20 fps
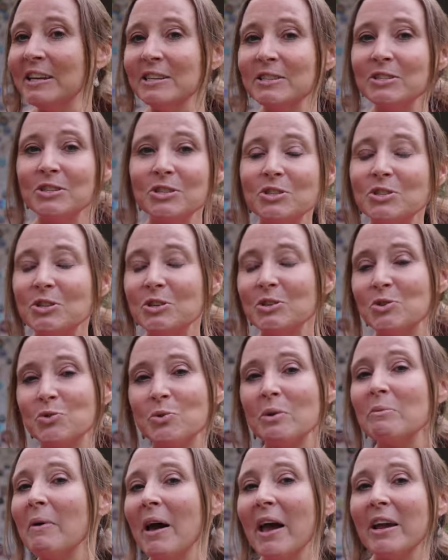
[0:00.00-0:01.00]
distant
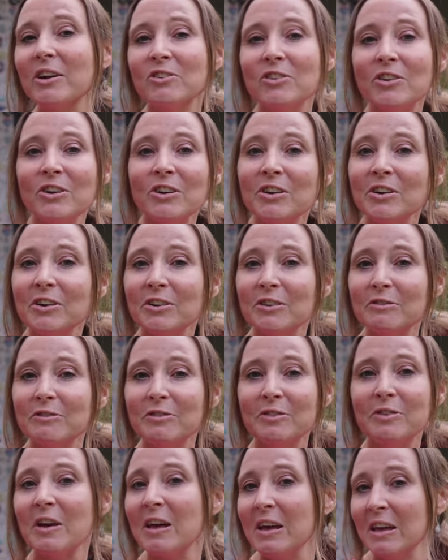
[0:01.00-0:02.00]
reminder
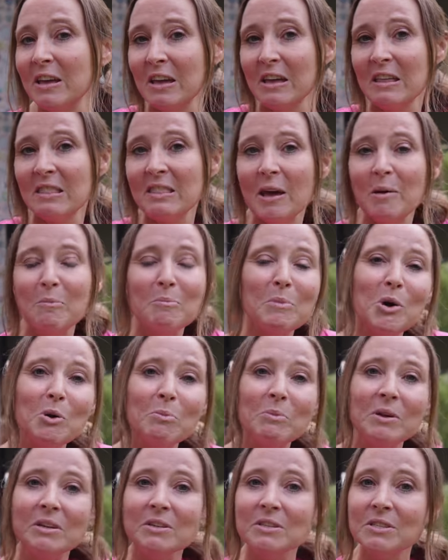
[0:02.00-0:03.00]
of that
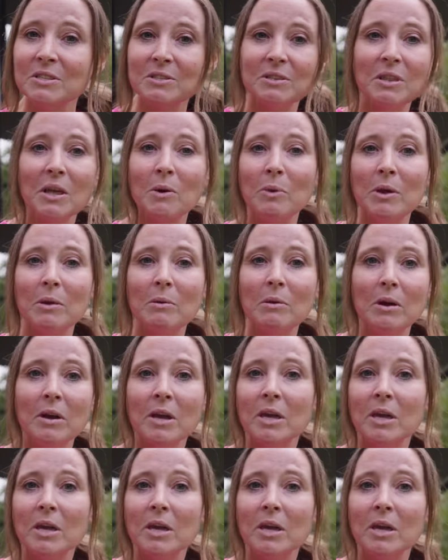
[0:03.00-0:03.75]
moment that we